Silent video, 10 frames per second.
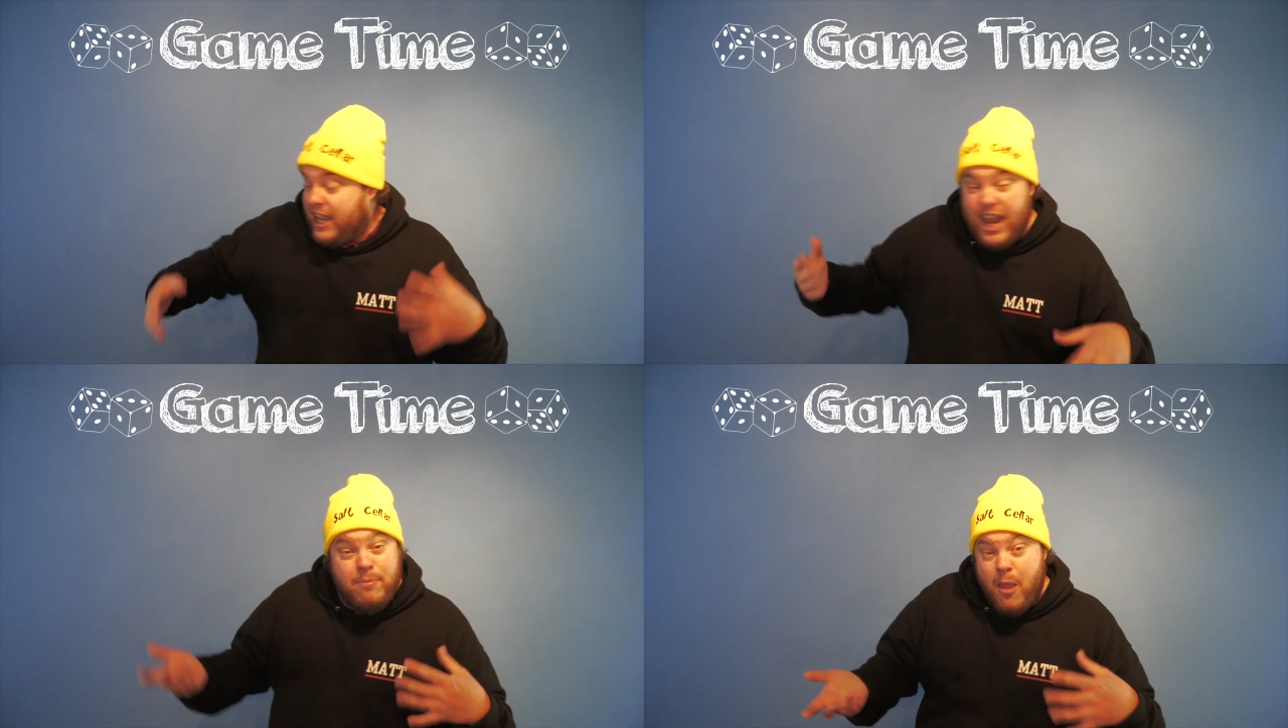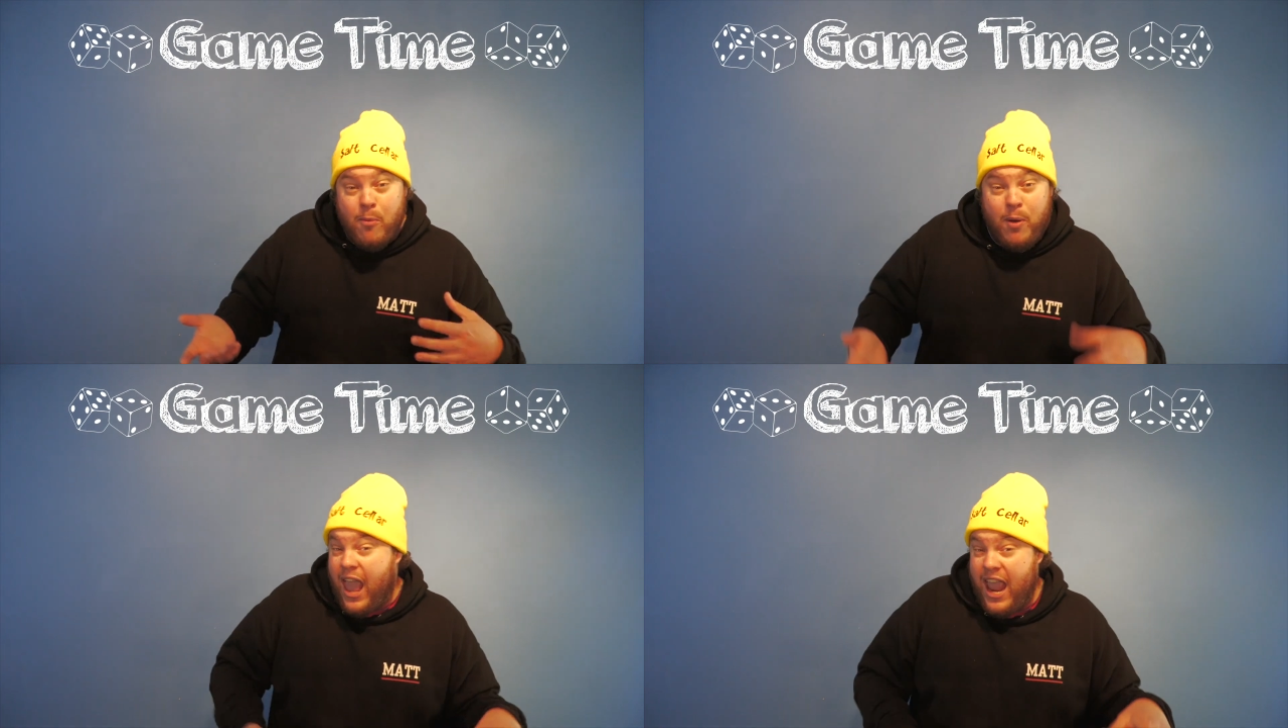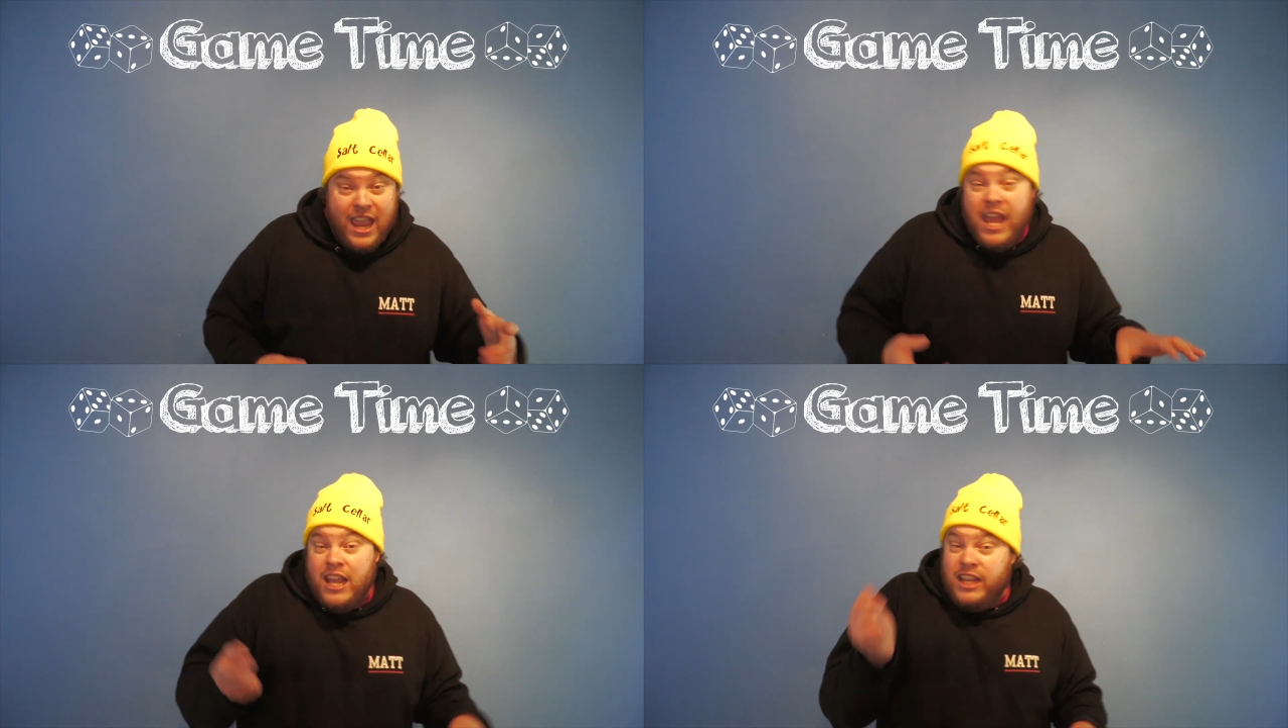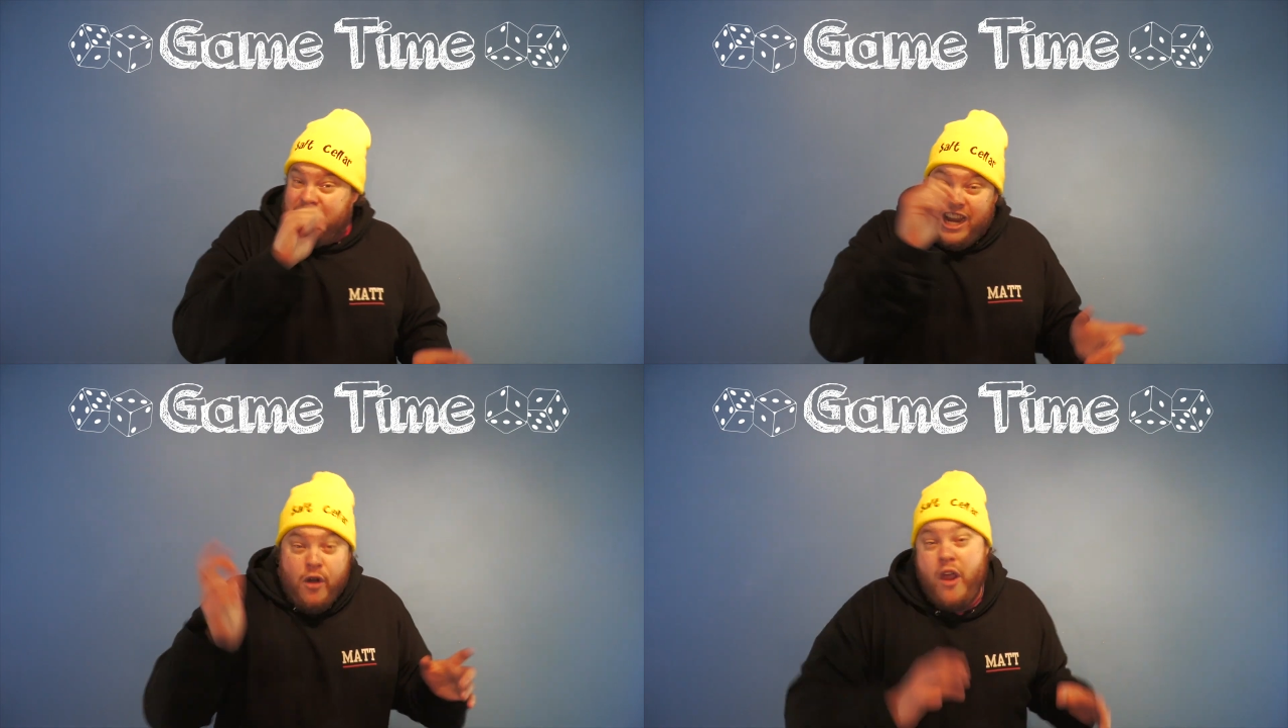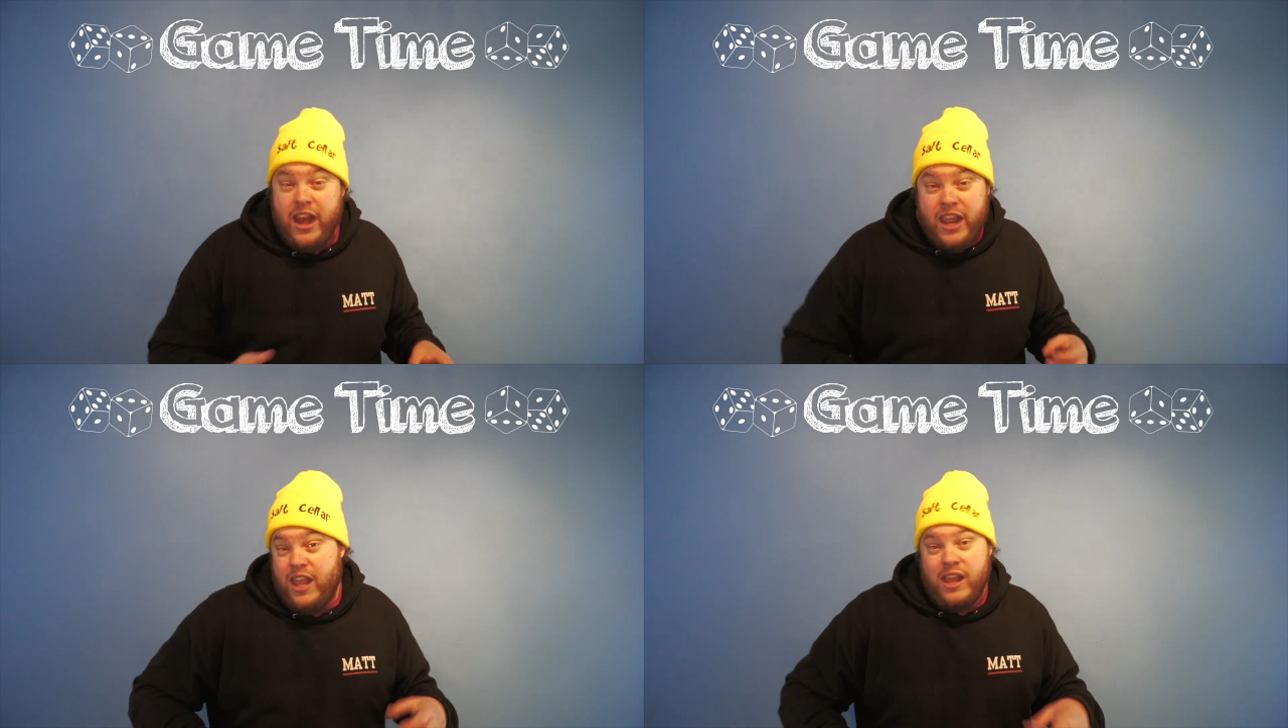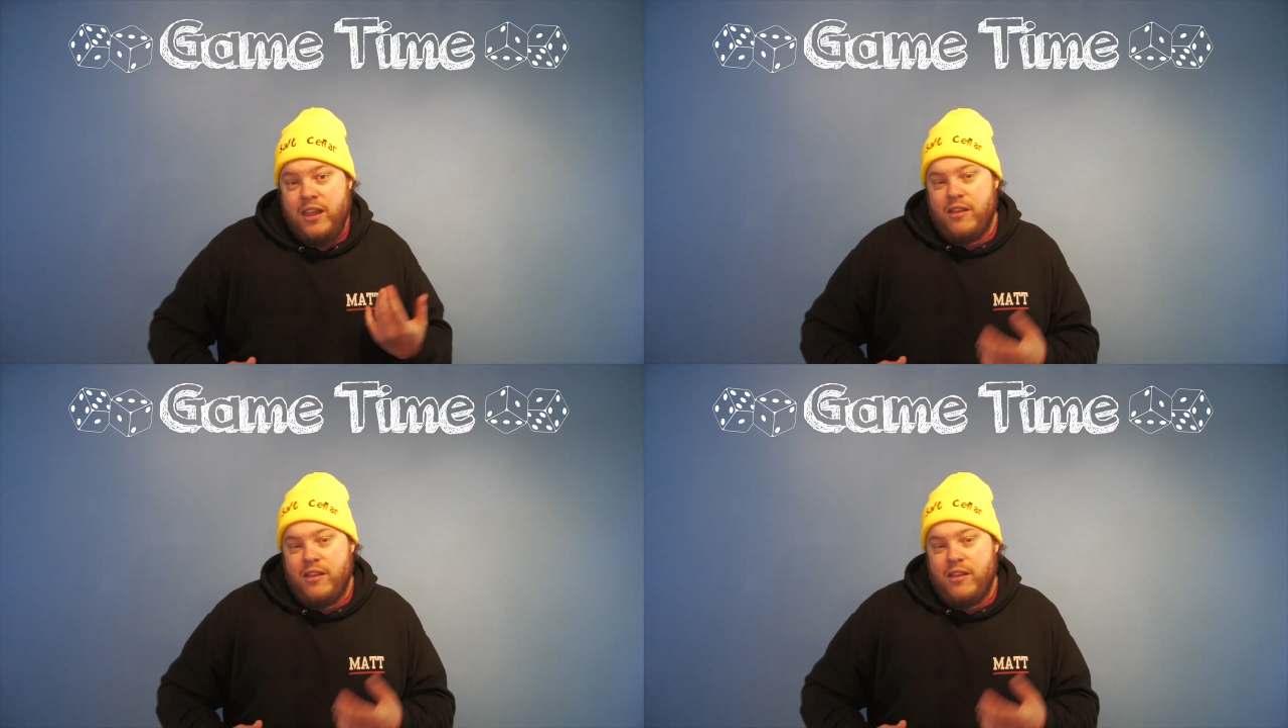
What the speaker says: Get a paper plate, decorate it.